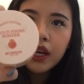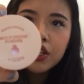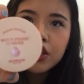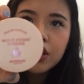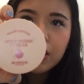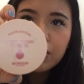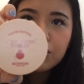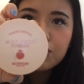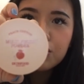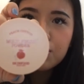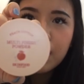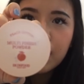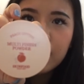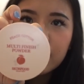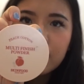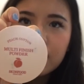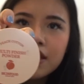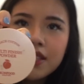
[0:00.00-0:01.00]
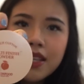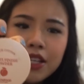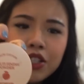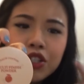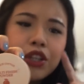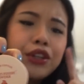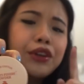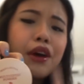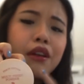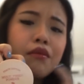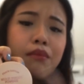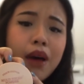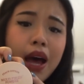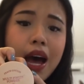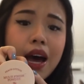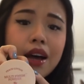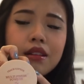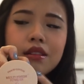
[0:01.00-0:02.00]
Packagingnya lucu banget. This actually not
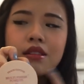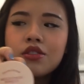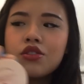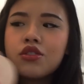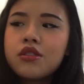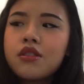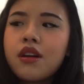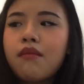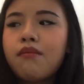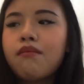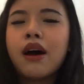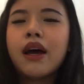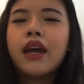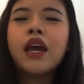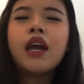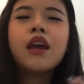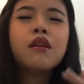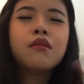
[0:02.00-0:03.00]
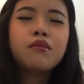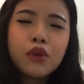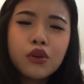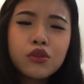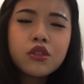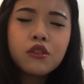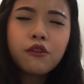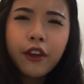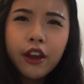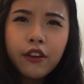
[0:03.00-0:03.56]
bad, it's just not my most